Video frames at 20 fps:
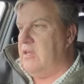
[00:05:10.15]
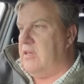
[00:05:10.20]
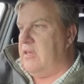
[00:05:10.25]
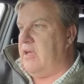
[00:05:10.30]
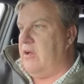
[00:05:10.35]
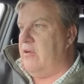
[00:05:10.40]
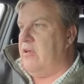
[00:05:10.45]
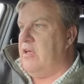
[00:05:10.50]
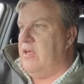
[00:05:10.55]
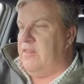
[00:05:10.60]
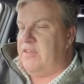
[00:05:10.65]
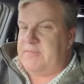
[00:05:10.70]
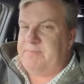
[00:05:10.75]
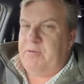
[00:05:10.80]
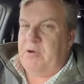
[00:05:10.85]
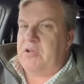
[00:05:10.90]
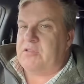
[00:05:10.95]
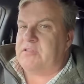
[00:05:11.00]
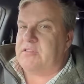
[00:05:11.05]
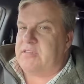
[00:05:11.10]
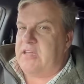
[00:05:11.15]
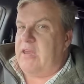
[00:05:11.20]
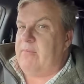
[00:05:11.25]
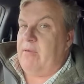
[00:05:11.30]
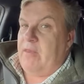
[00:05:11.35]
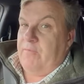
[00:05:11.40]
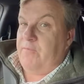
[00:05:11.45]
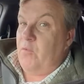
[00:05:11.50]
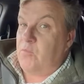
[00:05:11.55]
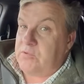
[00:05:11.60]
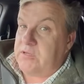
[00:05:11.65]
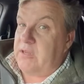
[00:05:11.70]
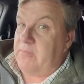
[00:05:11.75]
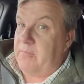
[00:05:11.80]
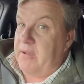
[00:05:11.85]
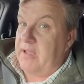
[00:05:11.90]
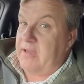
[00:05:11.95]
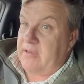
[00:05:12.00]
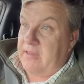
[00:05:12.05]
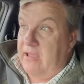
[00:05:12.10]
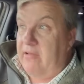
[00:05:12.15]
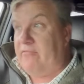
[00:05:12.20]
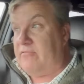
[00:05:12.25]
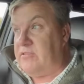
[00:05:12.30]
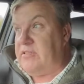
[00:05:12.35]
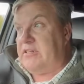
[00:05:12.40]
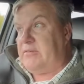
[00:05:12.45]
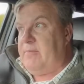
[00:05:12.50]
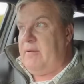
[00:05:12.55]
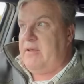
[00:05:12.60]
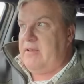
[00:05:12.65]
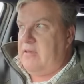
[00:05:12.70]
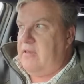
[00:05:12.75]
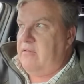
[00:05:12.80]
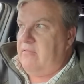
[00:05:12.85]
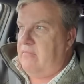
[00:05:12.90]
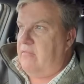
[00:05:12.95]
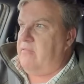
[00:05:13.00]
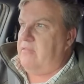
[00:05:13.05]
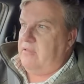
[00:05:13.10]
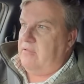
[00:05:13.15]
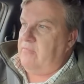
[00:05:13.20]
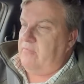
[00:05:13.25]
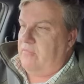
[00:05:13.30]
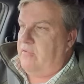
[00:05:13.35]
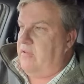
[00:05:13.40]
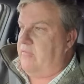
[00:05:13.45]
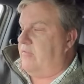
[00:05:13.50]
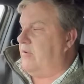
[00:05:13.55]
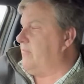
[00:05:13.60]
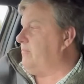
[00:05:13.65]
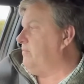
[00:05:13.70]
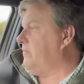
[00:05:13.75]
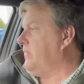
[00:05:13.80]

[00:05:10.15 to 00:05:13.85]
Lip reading: Now, this person's saying about the £14 an hour, the £6 an hour thing, whatever.